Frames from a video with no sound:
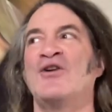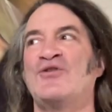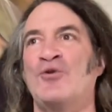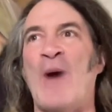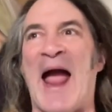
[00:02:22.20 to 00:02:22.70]

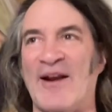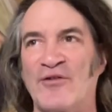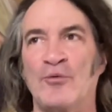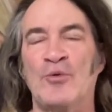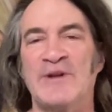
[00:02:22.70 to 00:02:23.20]
to
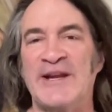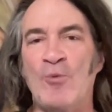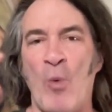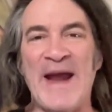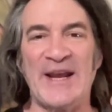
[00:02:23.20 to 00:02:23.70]
actually
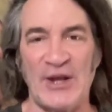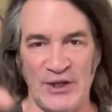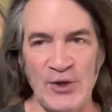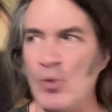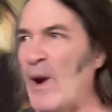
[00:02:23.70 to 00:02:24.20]
wake
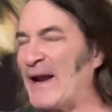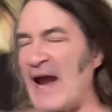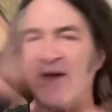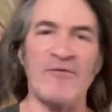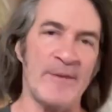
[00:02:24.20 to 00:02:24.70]
you and
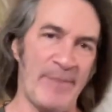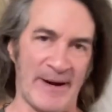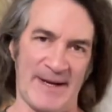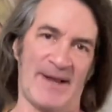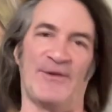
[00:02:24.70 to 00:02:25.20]

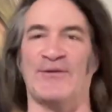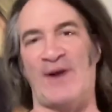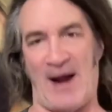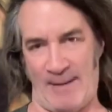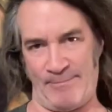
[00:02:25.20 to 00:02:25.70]
everybody else
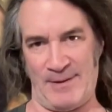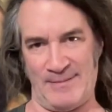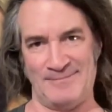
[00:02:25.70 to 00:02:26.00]
up